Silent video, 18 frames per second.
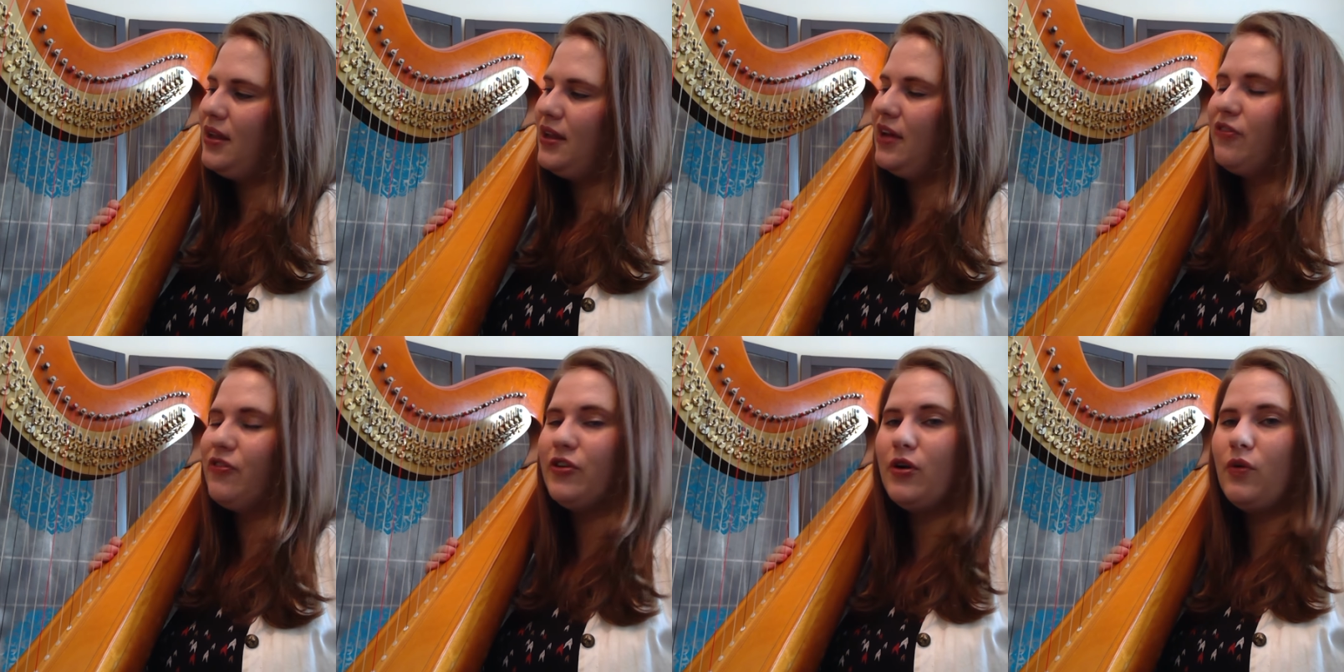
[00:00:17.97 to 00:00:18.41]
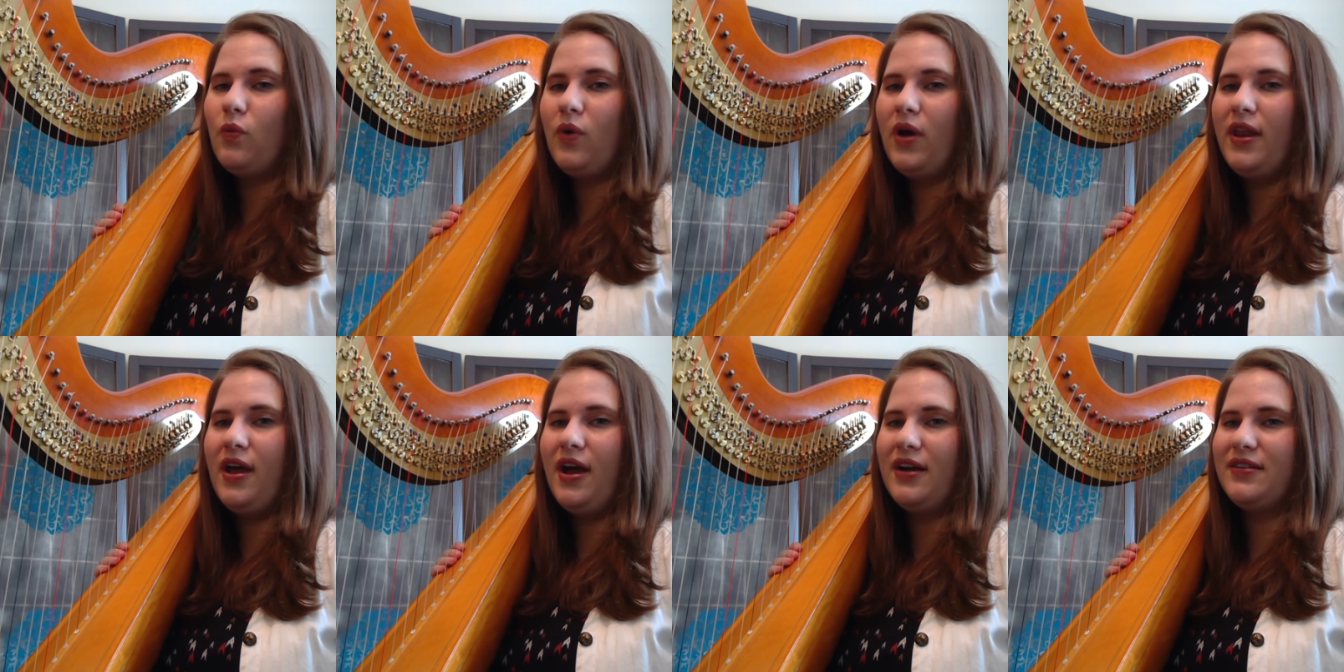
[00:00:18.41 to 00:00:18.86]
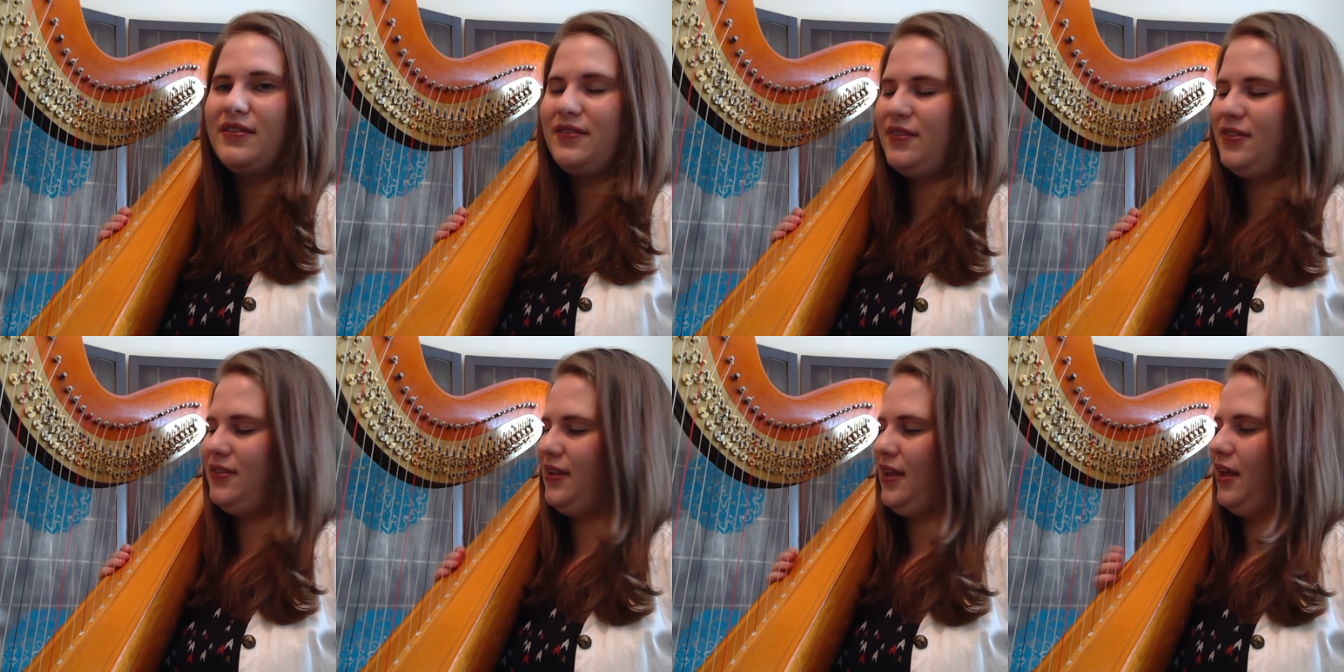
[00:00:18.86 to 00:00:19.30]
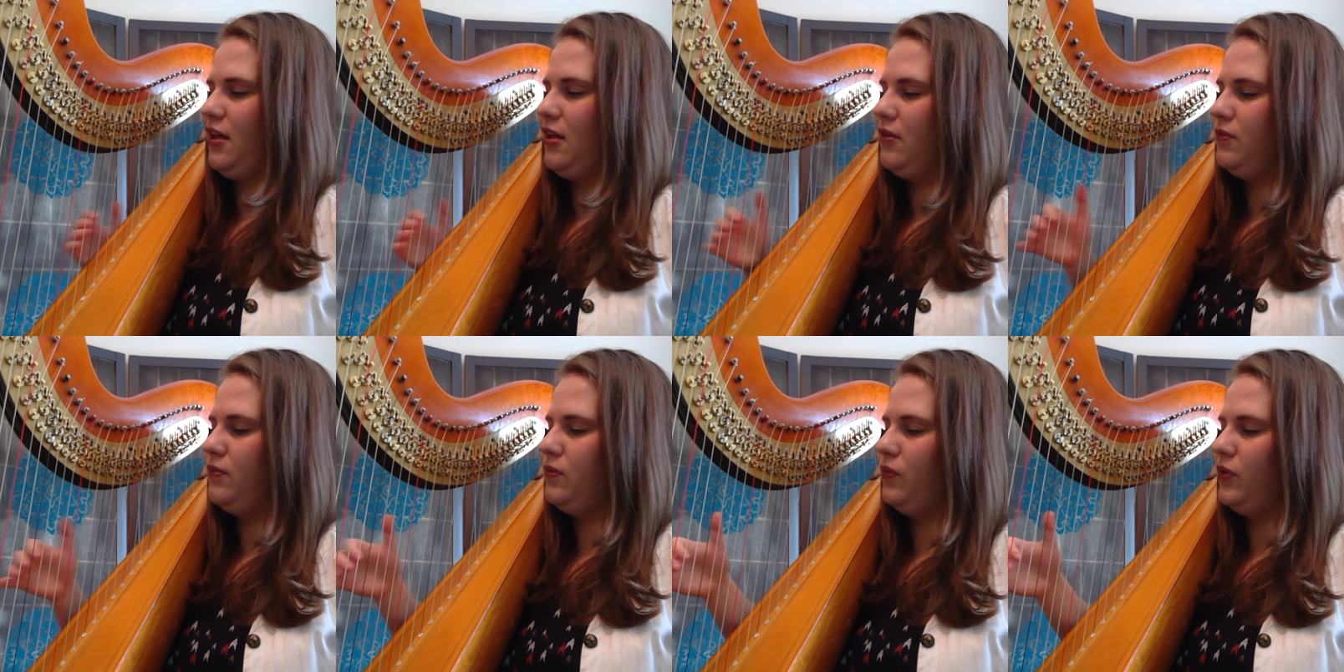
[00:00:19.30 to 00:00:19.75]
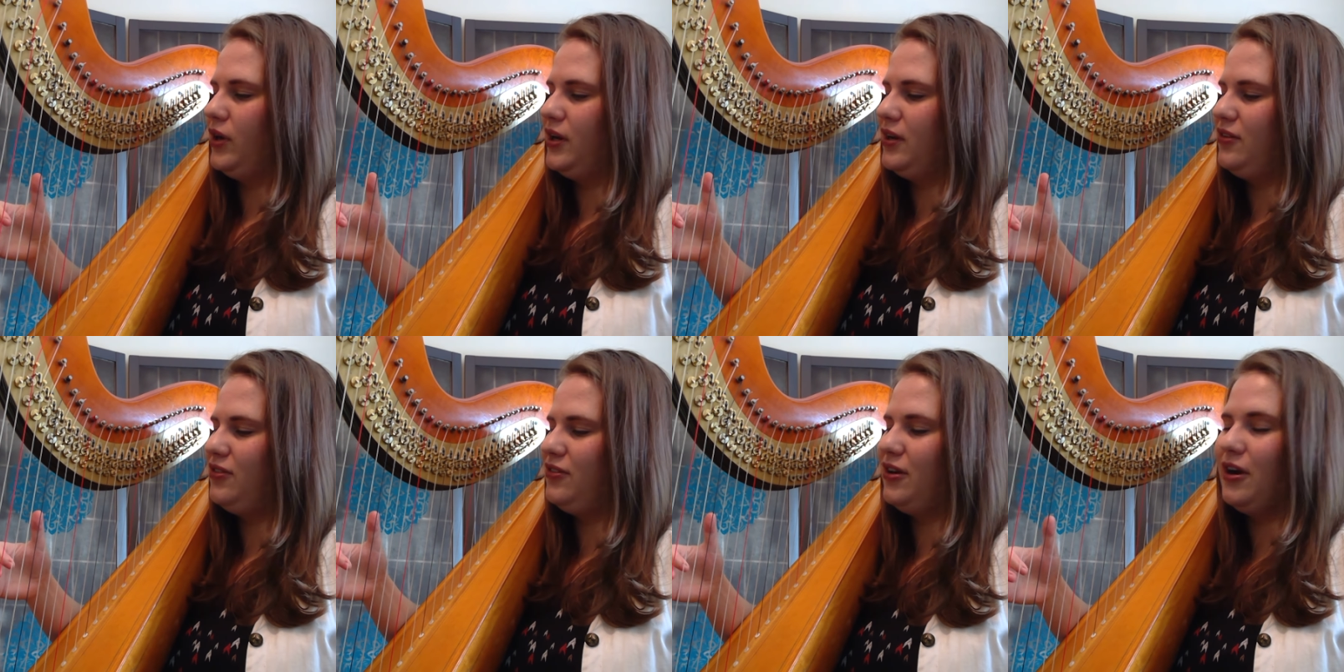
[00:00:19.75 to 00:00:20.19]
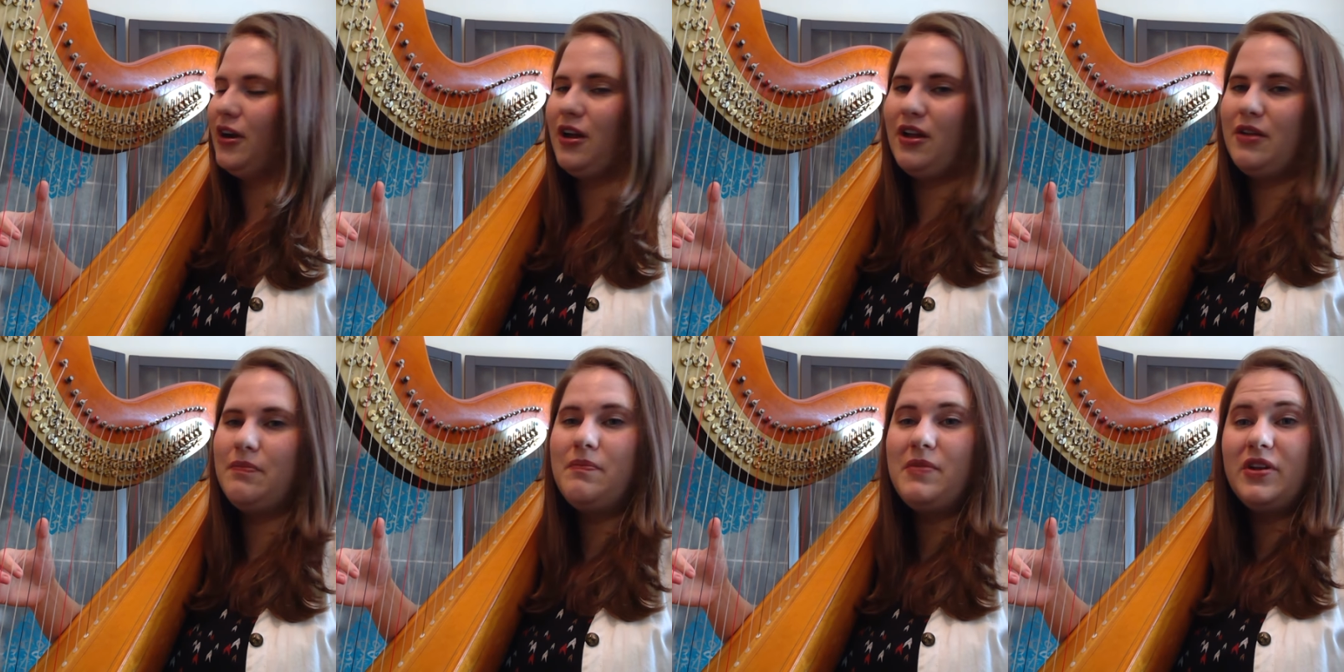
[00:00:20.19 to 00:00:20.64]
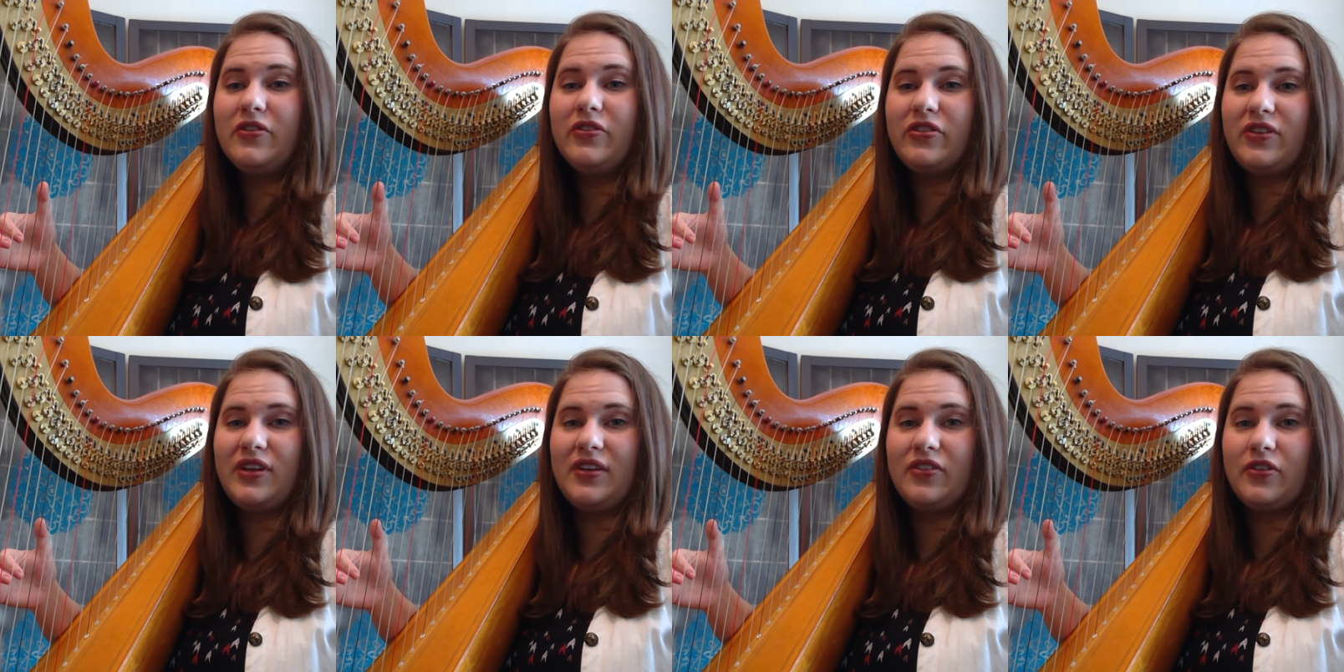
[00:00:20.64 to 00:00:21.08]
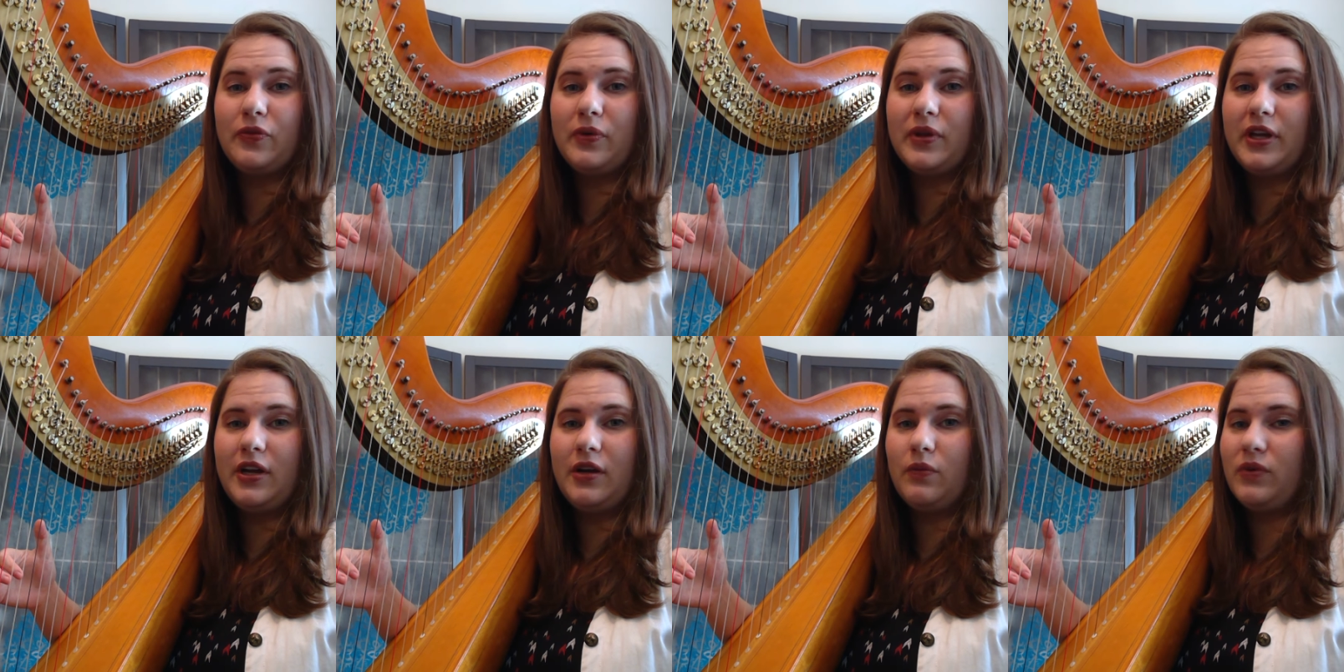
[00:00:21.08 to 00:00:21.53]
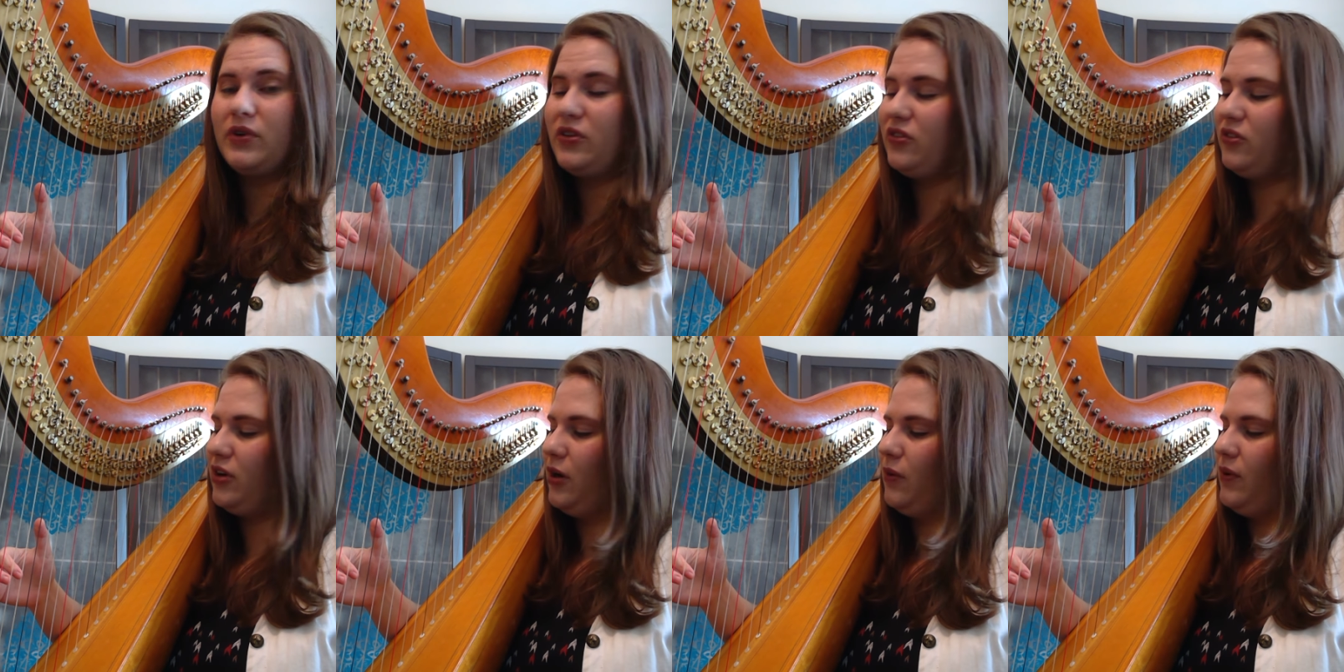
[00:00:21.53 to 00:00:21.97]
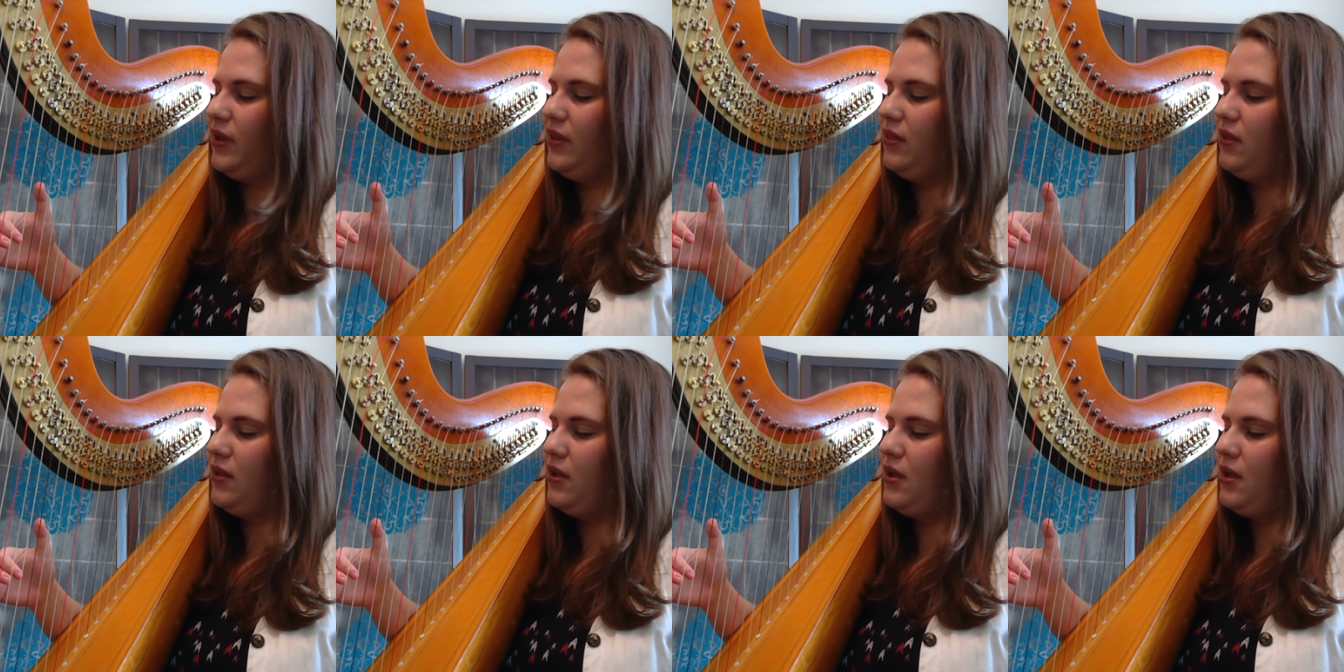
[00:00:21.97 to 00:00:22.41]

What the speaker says: Now for a 1 octave scale, we're going to start on middle C is a really good one to start with.